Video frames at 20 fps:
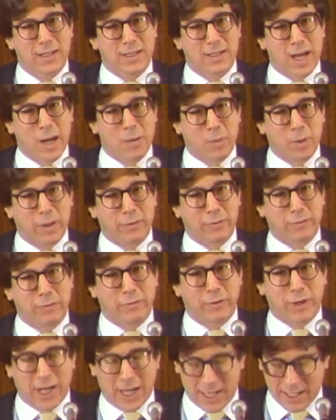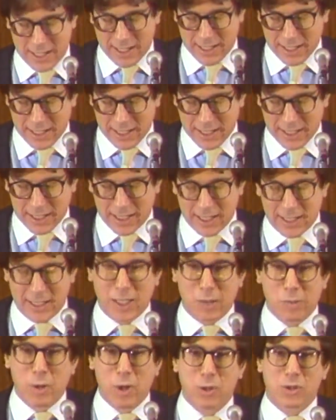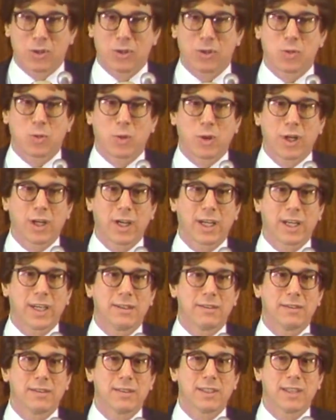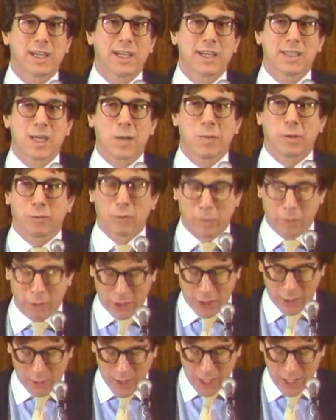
some of Dick Posner's work and some of Roberto